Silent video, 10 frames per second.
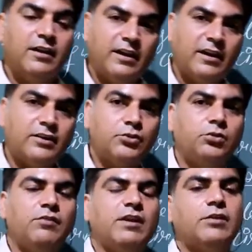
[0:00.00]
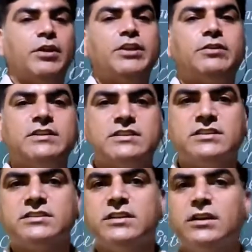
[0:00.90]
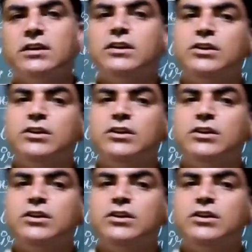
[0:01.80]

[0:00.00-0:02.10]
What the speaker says: Here today we are going to discuss